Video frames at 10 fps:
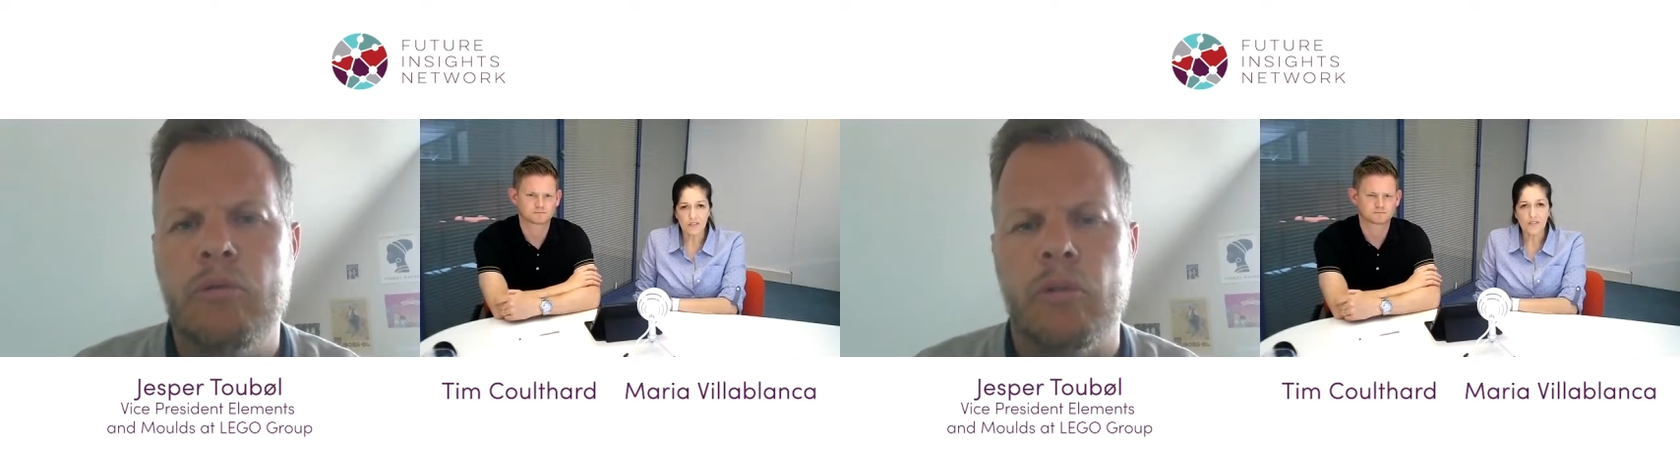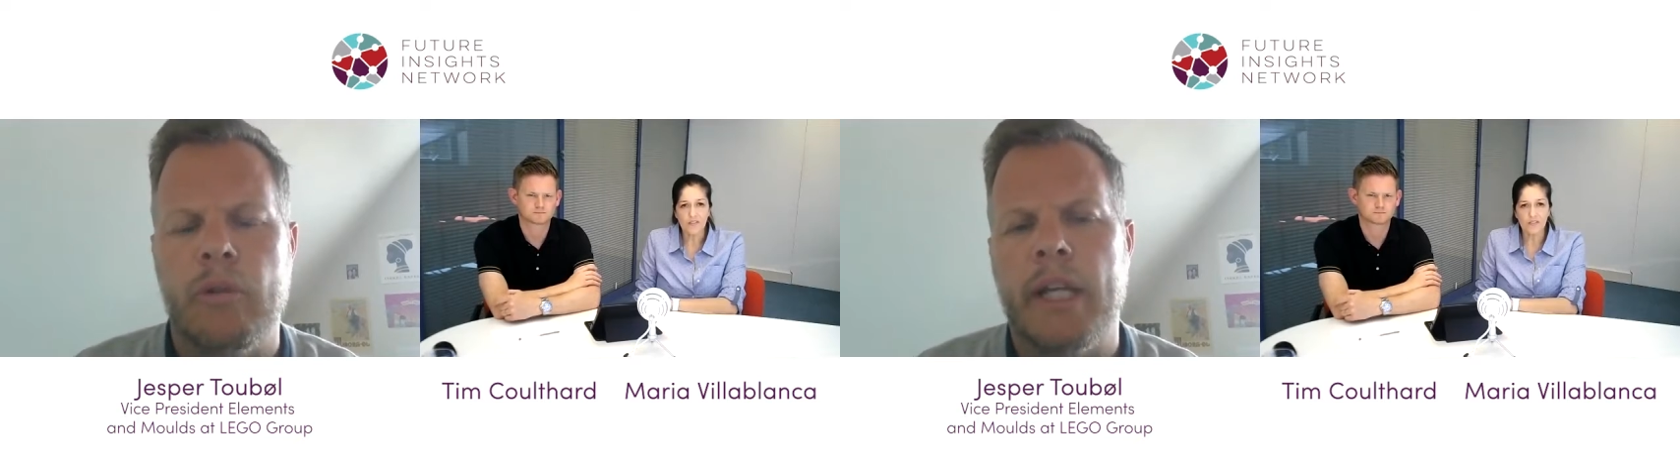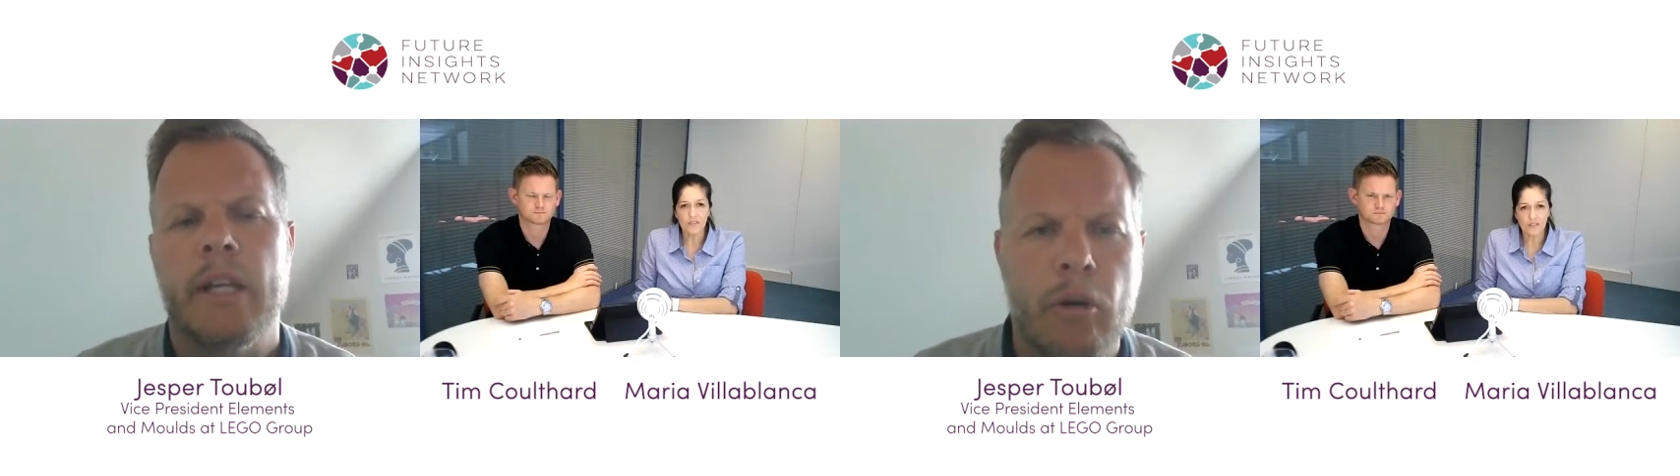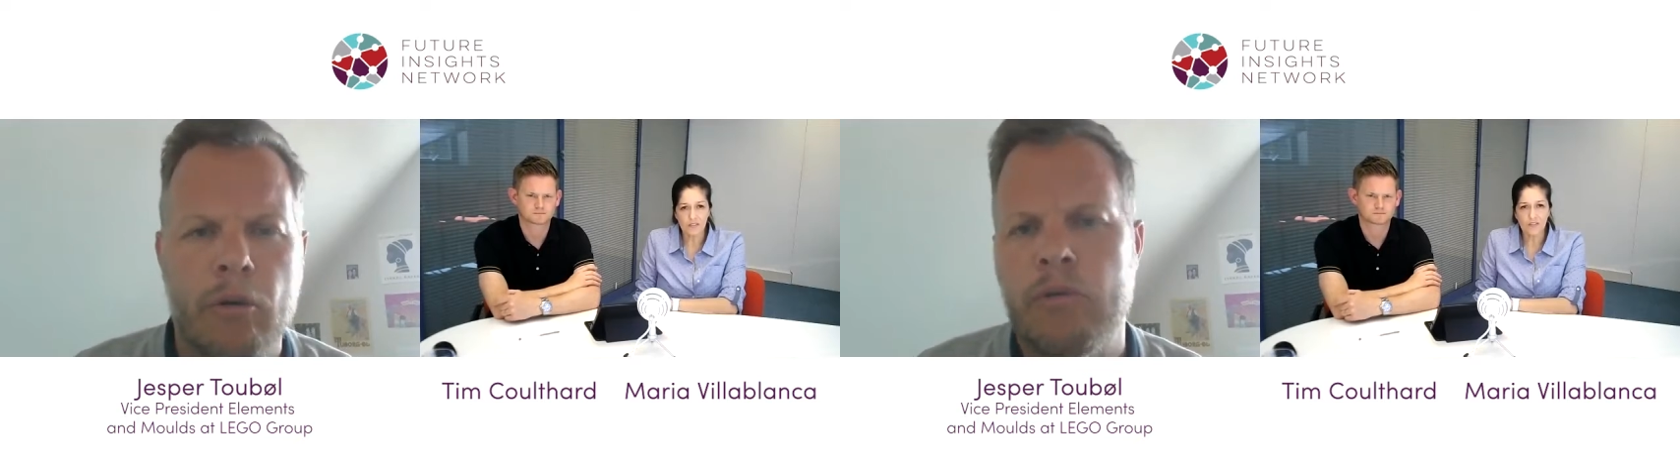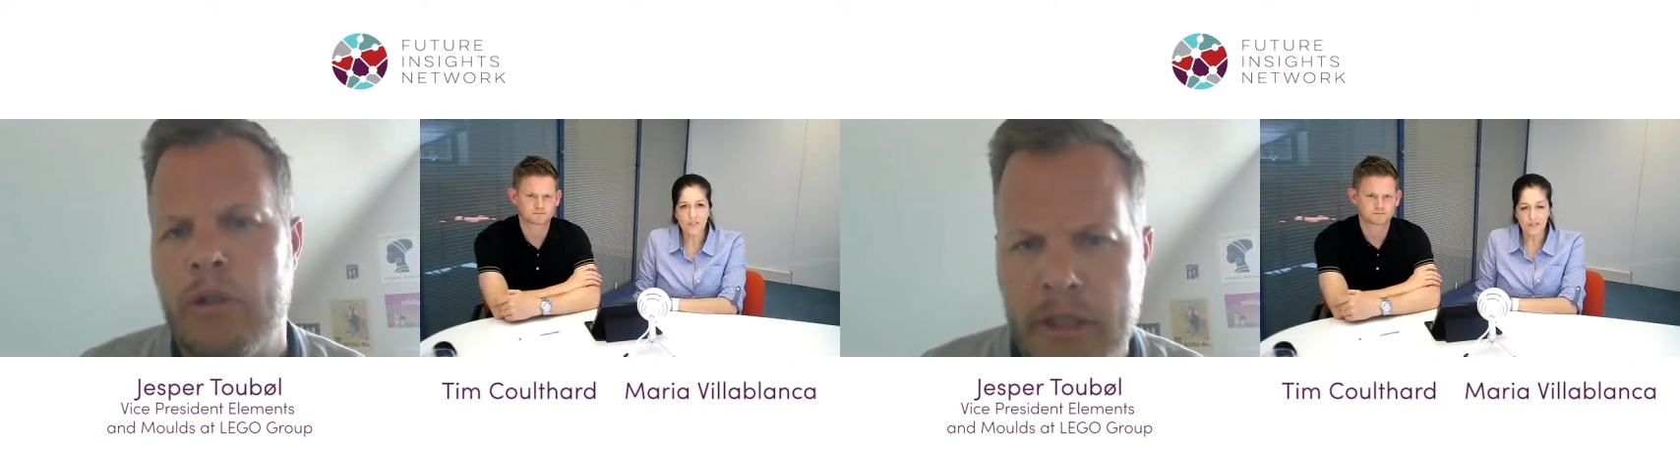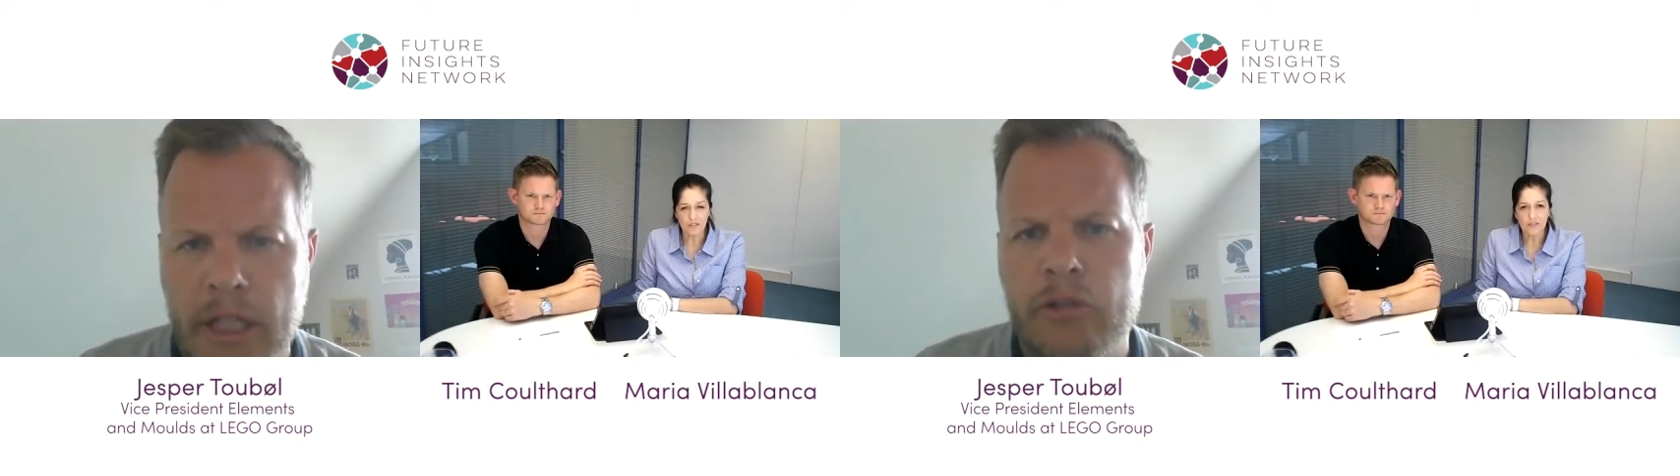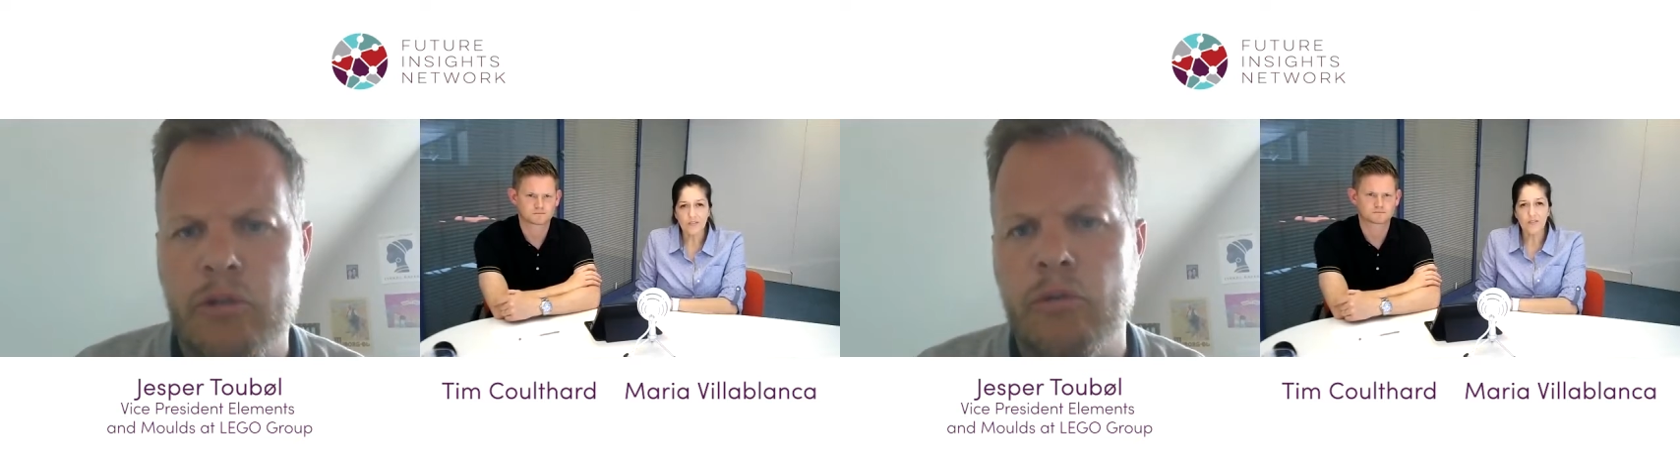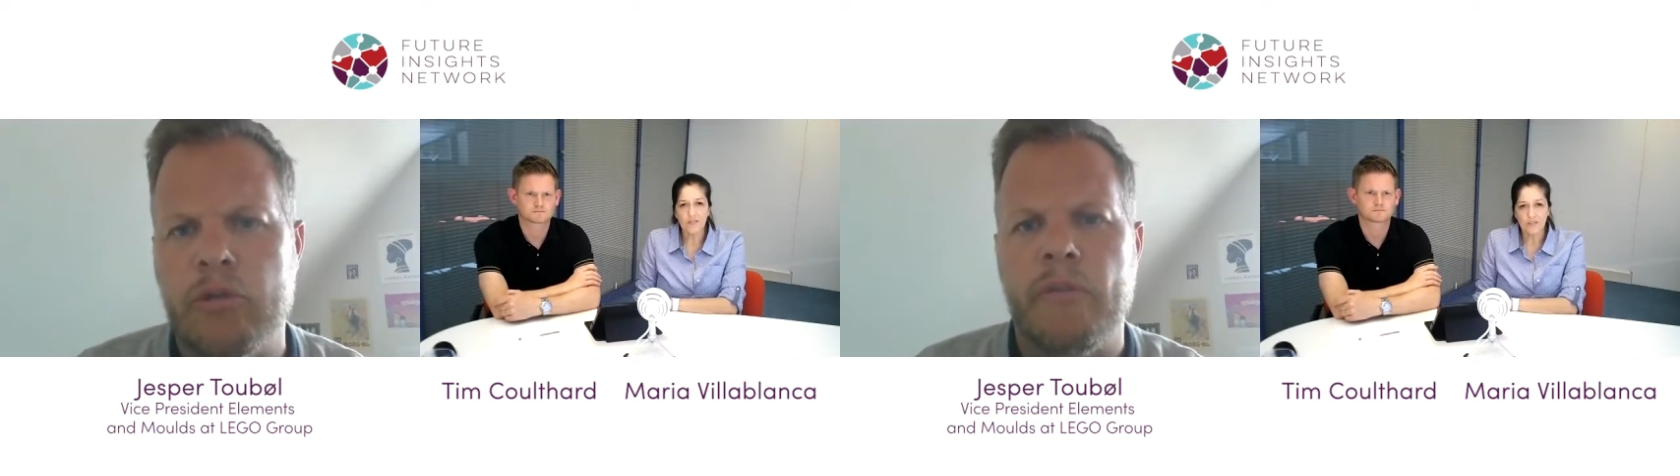so they can go and tell the
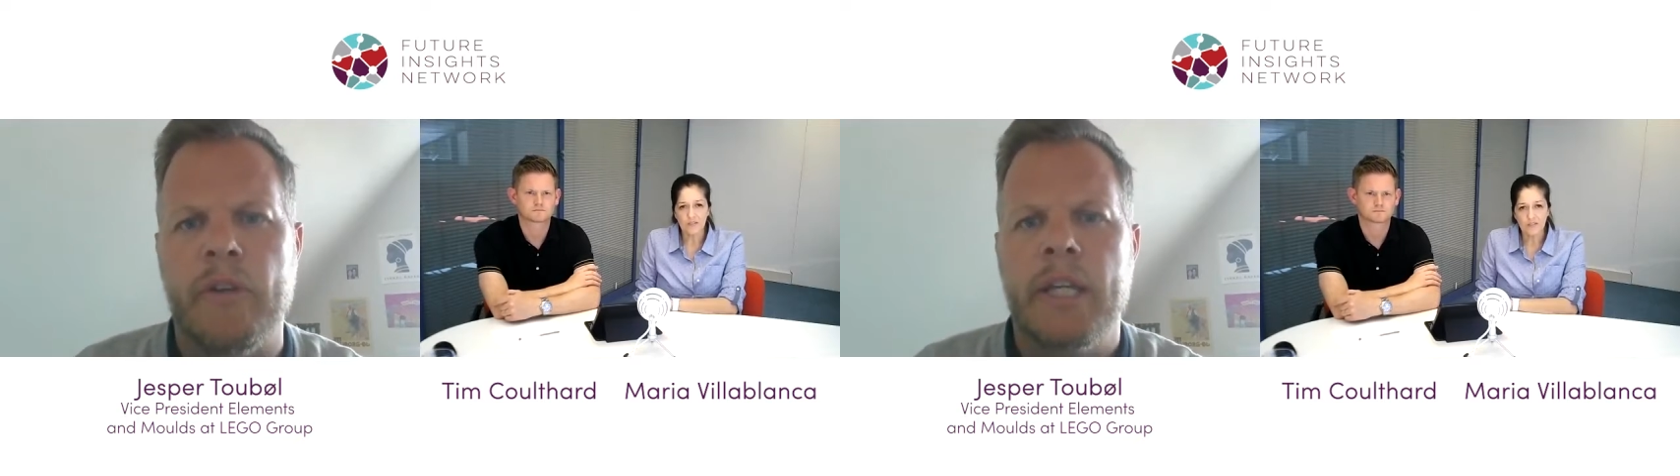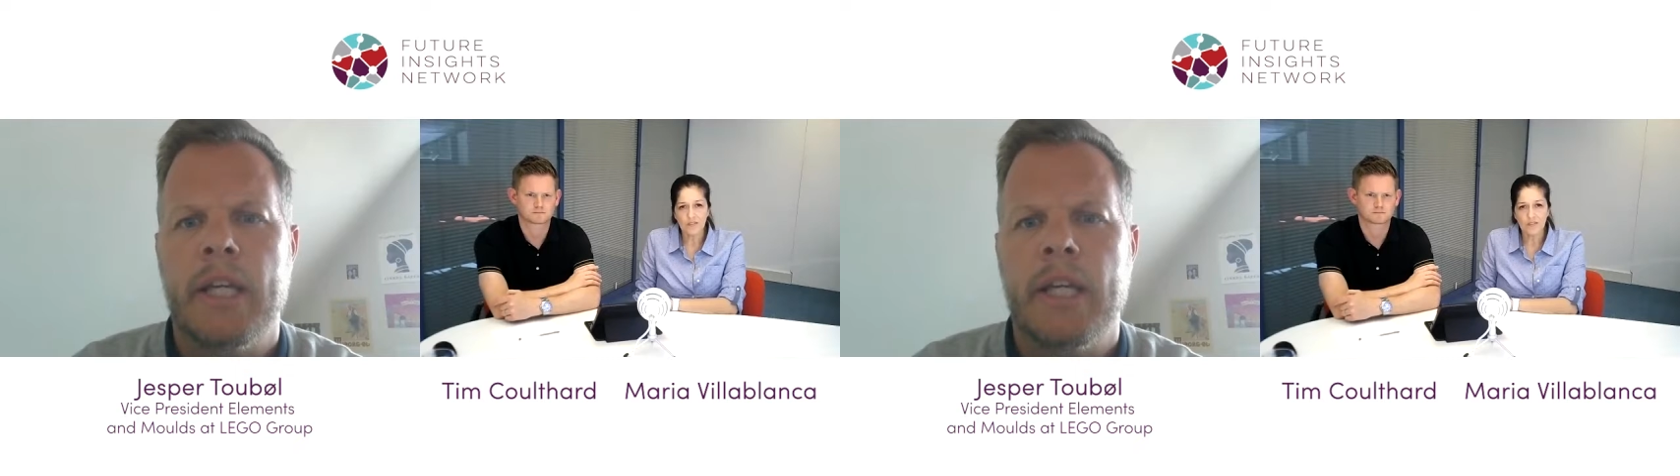students. So I think